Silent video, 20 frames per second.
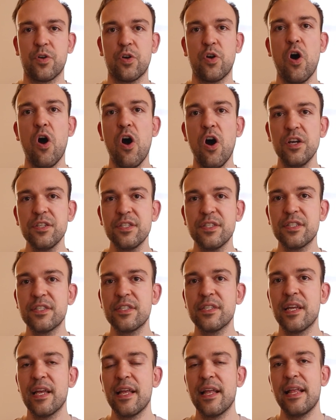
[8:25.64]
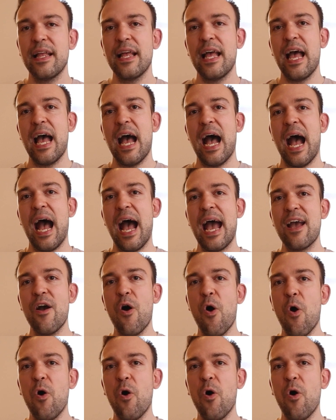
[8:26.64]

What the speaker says: costs, I